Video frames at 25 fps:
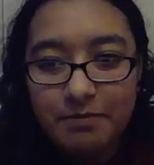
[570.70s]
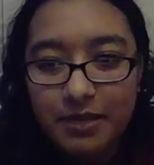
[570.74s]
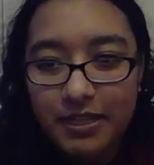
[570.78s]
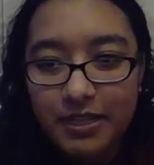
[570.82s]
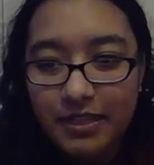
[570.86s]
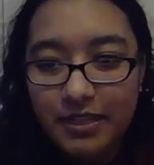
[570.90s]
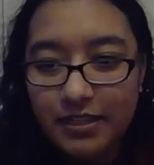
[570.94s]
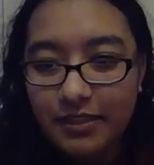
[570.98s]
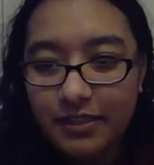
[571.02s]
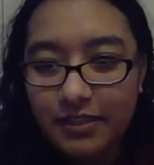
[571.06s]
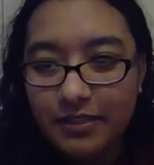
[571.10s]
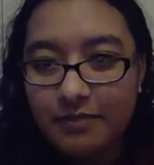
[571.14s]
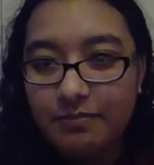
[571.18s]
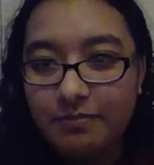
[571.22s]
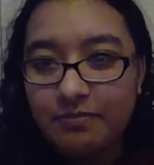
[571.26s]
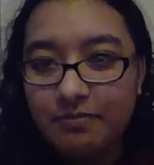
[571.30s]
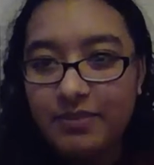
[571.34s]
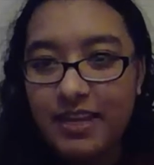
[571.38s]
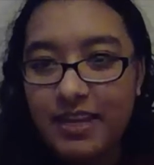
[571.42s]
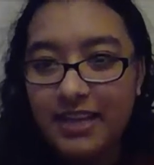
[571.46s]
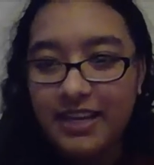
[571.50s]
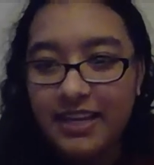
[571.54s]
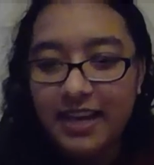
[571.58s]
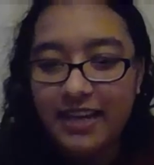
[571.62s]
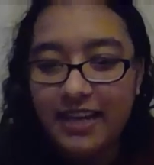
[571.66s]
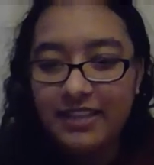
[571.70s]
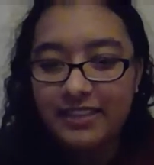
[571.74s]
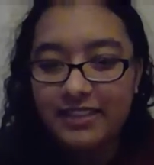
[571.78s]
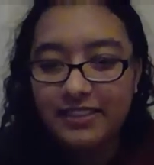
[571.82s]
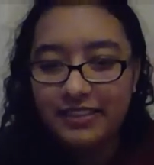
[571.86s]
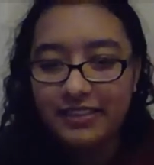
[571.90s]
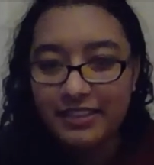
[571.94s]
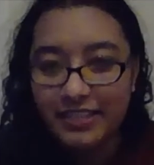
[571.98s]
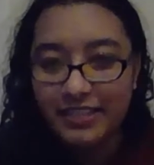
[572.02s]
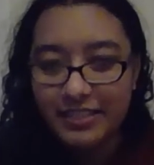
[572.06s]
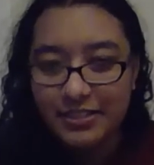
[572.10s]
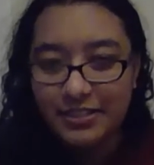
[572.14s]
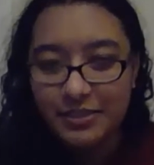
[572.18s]
that kind of
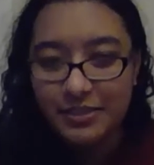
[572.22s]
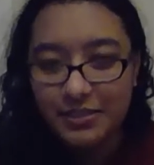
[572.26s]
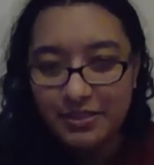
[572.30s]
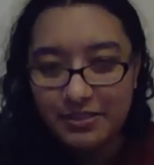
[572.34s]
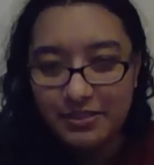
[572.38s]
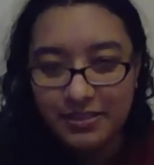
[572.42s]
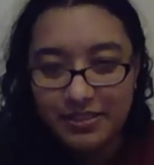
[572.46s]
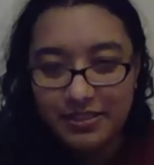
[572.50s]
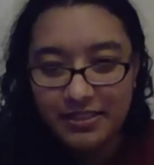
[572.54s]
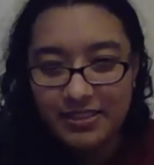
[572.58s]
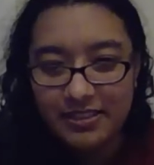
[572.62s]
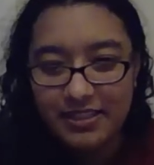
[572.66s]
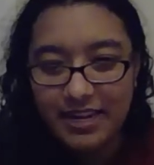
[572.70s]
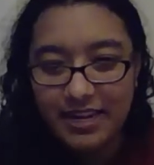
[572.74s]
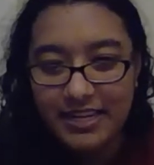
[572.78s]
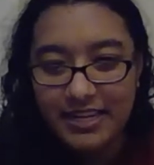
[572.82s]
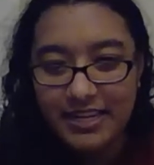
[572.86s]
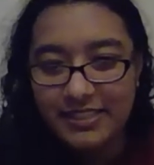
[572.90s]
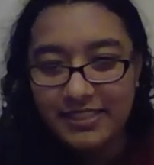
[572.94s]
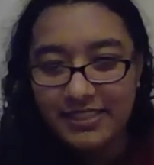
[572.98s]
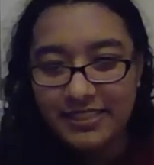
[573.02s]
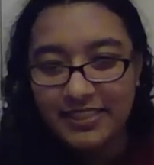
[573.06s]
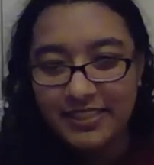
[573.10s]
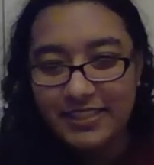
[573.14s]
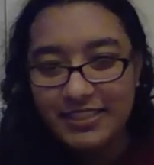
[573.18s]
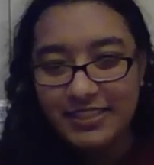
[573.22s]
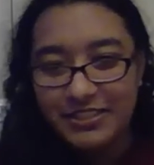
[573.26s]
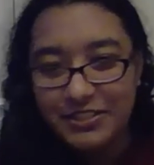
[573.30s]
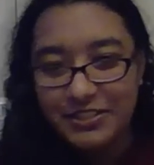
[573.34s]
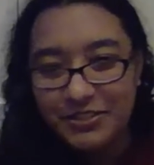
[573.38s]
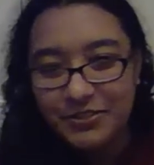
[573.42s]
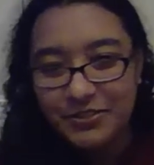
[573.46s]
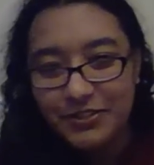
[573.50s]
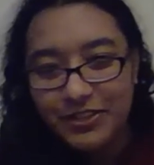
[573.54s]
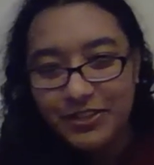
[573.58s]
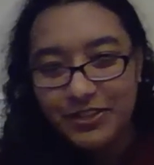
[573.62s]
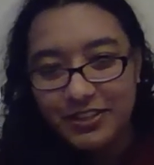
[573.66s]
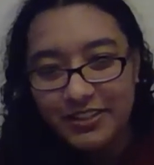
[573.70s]
leads nicely
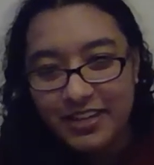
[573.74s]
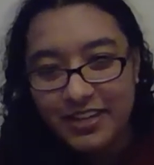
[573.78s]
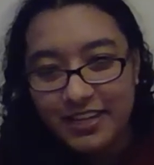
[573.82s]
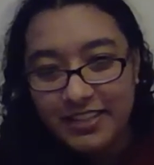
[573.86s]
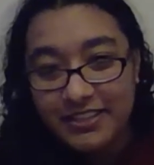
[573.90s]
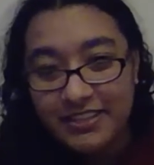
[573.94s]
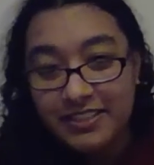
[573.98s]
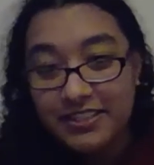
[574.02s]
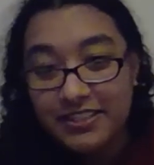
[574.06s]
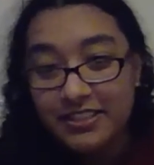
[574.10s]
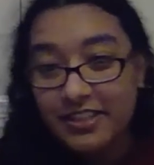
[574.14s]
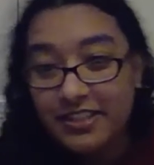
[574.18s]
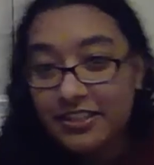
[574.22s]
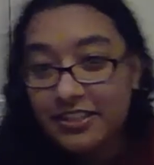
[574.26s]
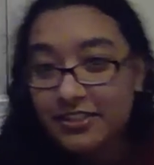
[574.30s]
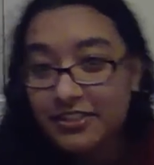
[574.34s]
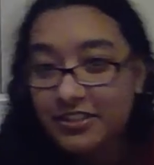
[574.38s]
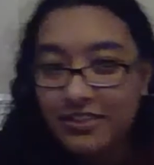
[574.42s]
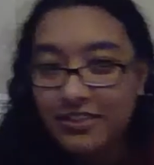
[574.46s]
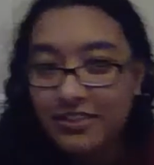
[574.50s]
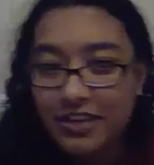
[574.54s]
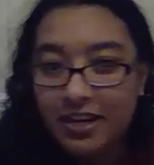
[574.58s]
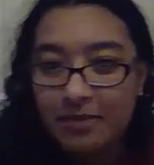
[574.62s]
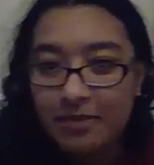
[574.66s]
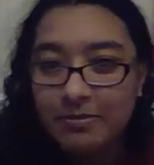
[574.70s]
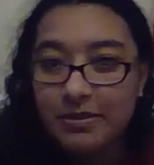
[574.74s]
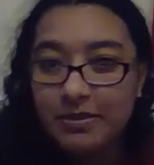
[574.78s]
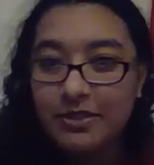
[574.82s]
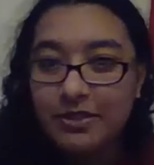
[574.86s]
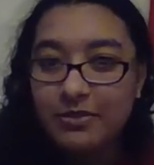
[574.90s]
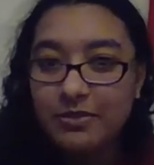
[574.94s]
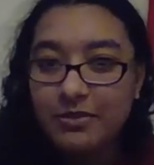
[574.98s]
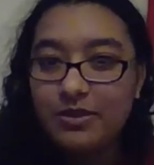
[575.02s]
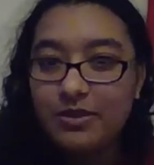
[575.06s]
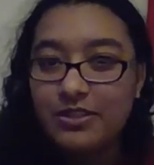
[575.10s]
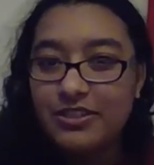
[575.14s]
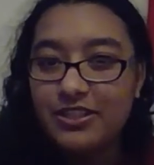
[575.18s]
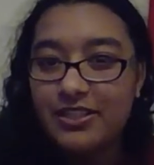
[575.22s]
into our next discussion topic,
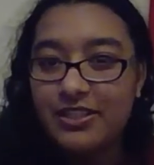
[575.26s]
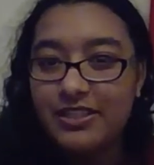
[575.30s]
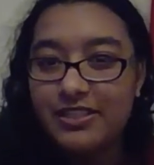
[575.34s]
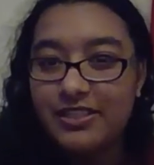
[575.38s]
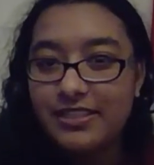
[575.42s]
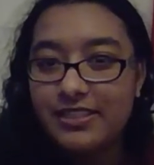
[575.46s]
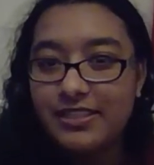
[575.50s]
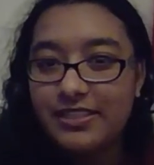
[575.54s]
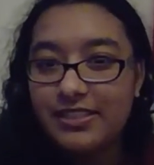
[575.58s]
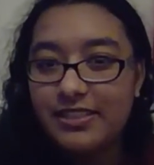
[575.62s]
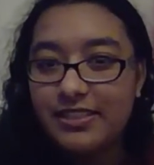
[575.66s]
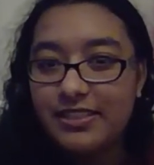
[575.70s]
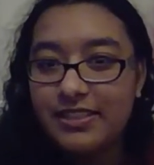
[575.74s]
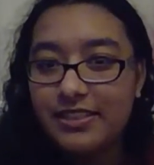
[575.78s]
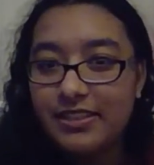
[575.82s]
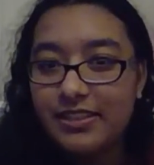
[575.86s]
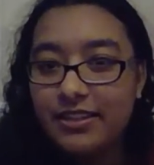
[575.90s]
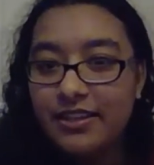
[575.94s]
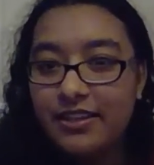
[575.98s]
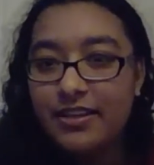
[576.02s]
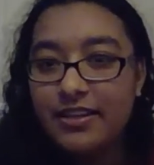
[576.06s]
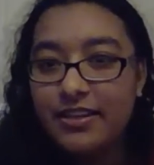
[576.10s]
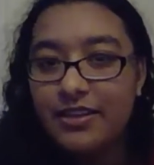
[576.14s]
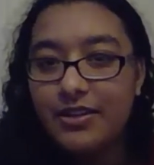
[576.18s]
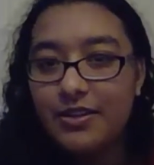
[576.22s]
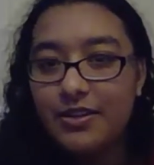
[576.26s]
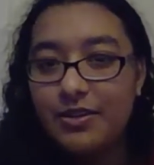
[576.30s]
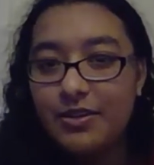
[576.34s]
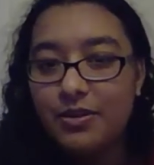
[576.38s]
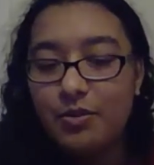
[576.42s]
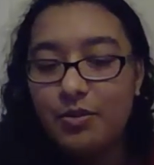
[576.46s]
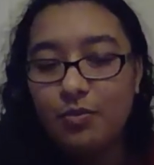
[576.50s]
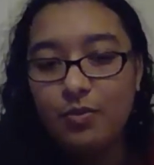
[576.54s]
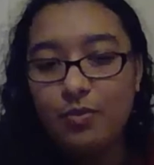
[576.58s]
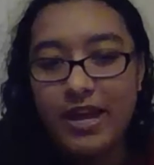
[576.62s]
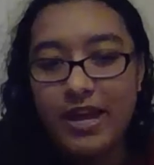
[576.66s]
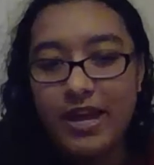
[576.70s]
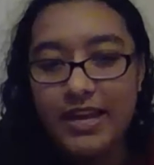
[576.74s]
which is
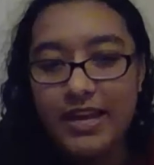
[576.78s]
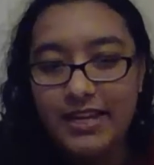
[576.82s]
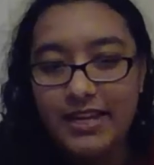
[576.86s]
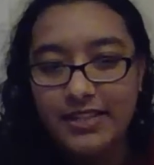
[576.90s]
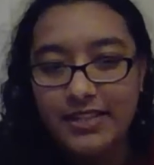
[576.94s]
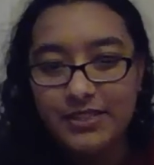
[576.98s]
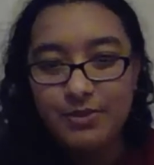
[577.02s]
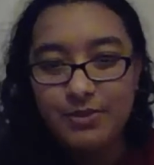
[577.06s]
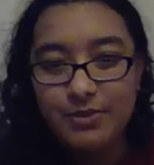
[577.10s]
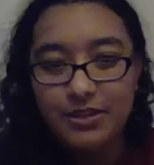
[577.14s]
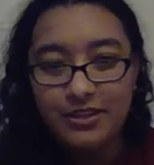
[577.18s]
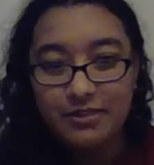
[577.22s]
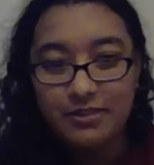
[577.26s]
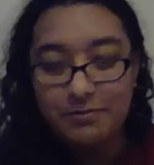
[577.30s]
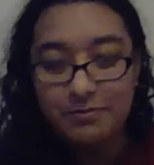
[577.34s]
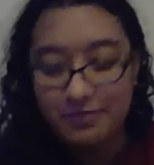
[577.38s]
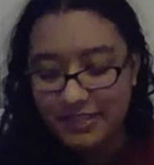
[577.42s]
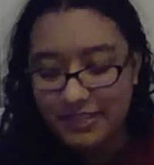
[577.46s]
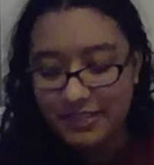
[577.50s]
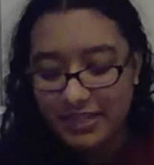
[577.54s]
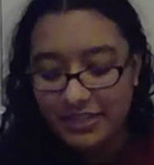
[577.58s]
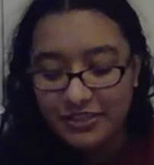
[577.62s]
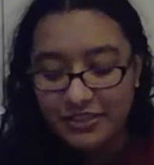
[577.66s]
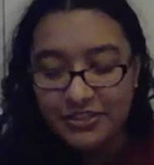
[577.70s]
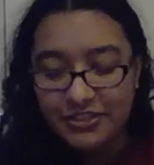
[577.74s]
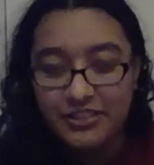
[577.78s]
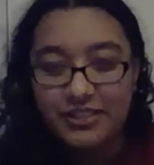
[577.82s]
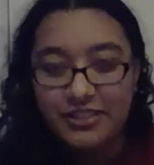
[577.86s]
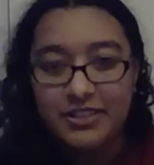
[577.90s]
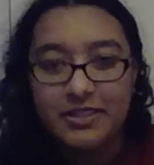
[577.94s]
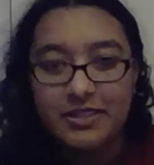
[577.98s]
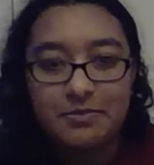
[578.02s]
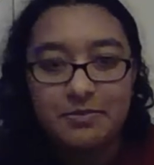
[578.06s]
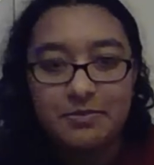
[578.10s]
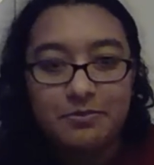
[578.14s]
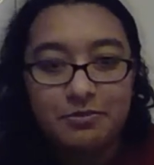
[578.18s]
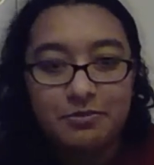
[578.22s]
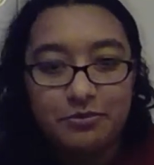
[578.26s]
ways we could potentially
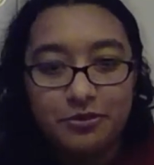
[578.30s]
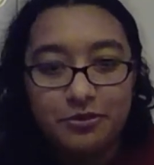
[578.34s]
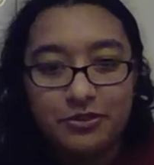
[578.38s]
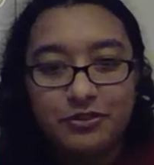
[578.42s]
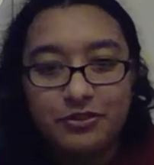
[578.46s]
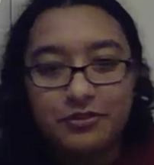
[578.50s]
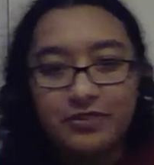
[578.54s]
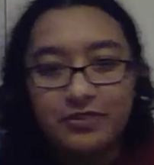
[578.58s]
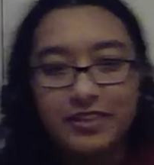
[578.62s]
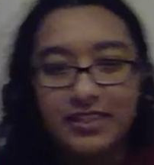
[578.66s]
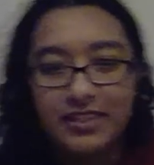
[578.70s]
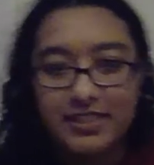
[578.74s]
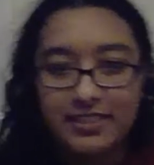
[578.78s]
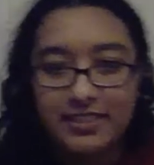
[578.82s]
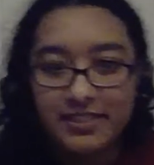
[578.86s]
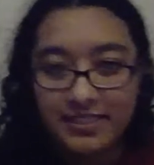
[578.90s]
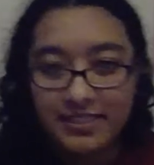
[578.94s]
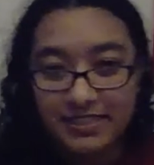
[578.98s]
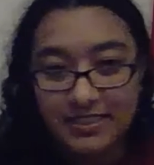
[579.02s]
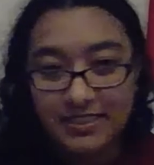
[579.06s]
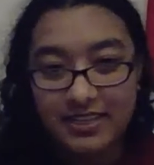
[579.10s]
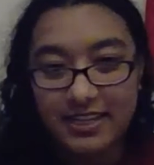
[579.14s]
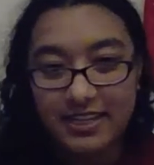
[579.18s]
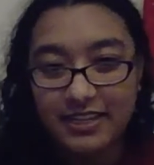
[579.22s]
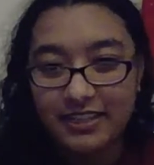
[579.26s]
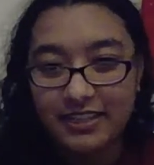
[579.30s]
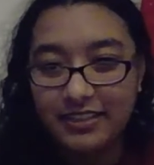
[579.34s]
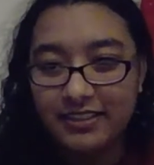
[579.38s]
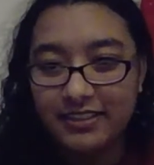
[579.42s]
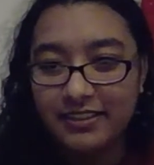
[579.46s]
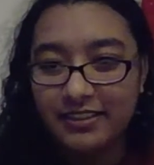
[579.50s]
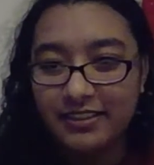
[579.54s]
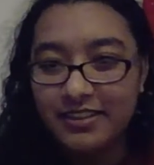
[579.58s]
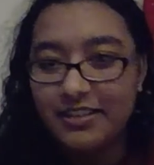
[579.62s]
improve this design.